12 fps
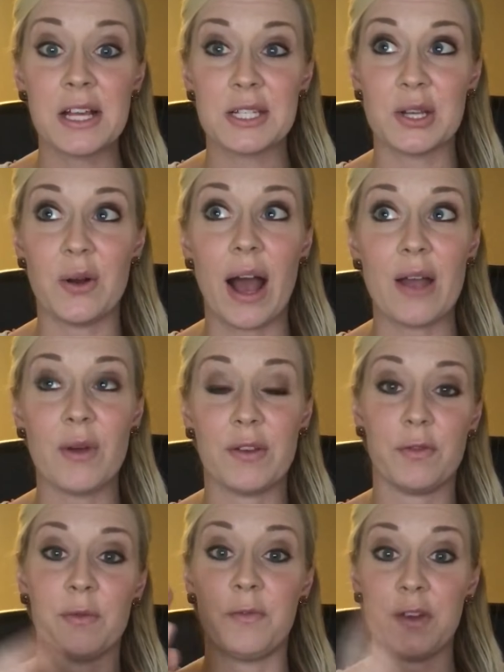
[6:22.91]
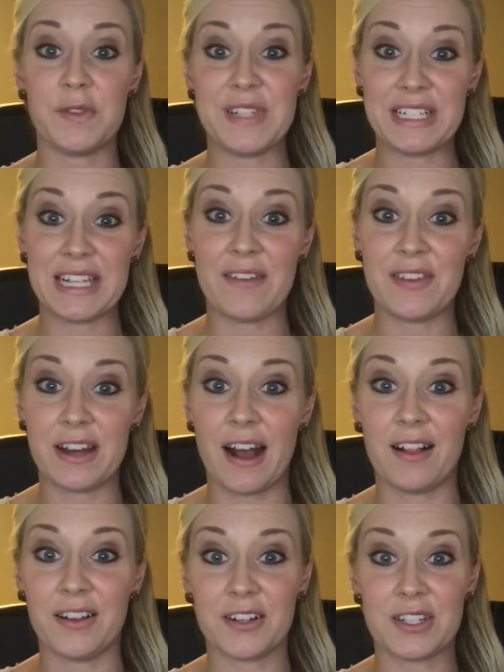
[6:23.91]
So I went from
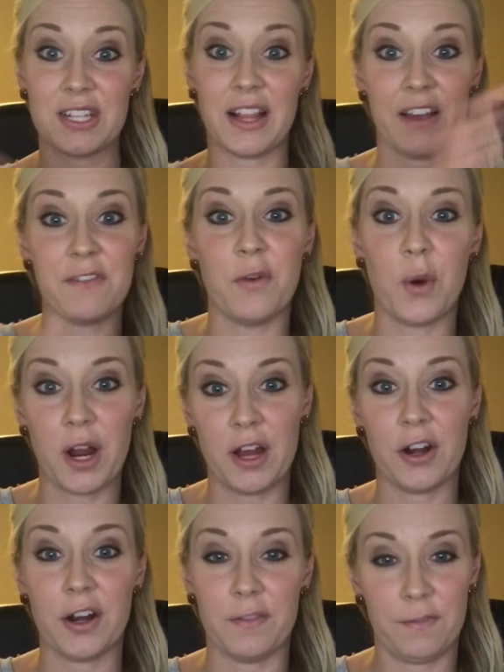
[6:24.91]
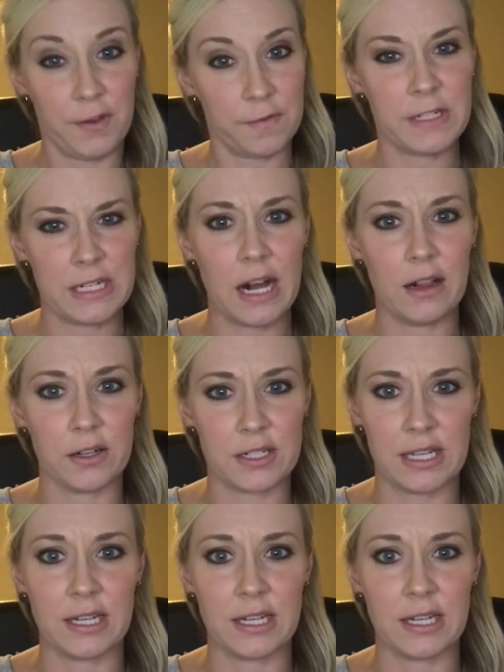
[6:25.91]
$57 to like $450